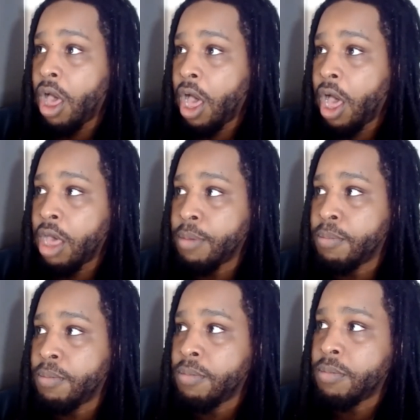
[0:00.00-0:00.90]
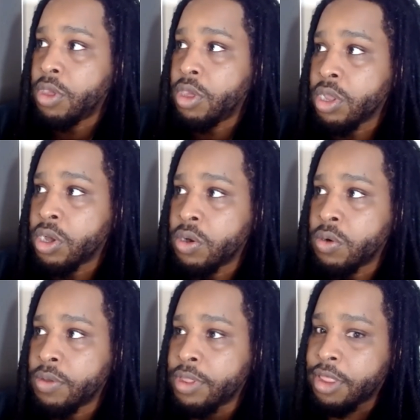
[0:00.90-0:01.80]
Um, you
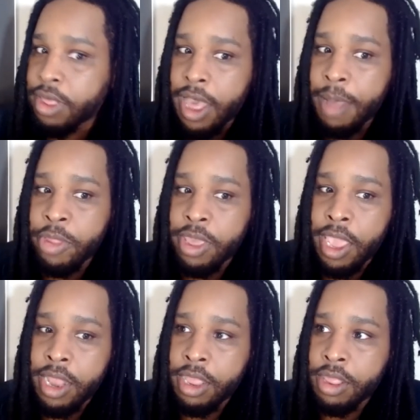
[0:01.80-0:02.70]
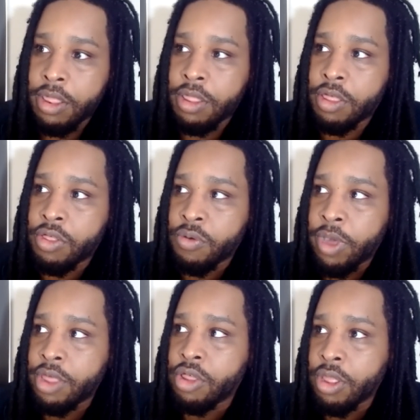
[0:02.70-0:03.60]
know, it's a complicated
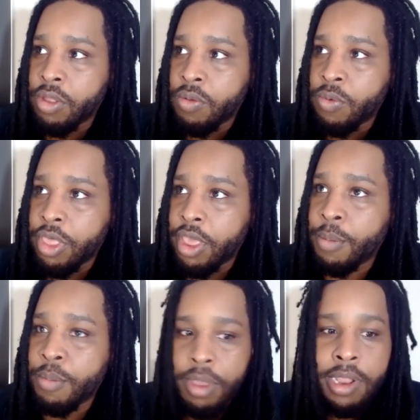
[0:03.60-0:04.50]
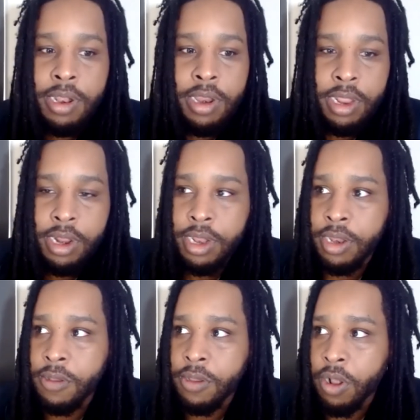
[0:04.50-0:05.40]
situation with him in in
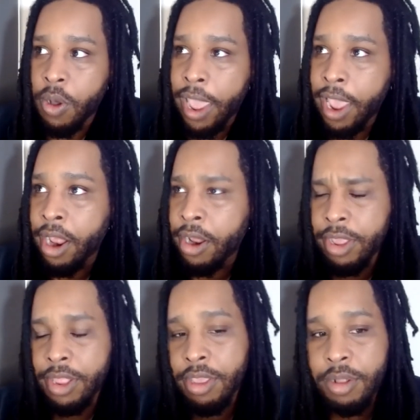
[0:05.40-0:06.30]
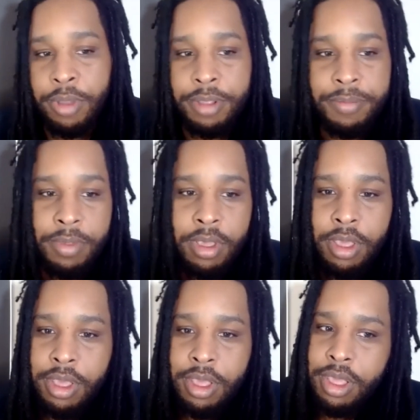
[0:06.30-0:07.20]
you know hair and you know, but
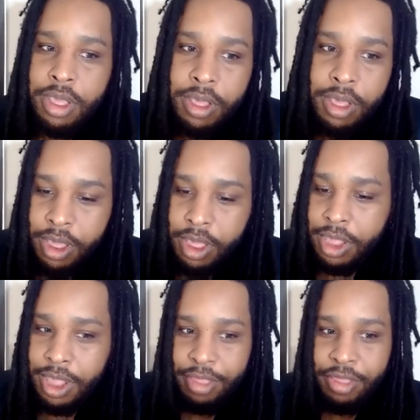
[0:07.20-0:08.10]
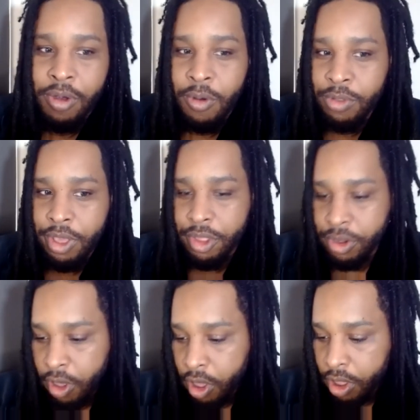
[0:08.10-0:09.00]
that's a whole nother
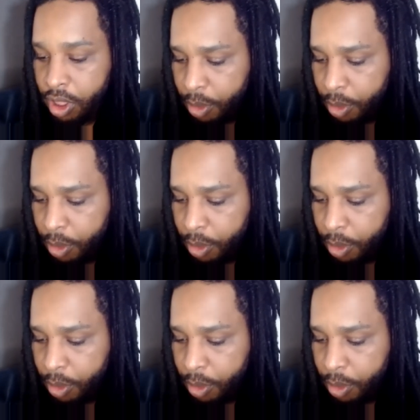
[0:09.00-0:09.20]
talk.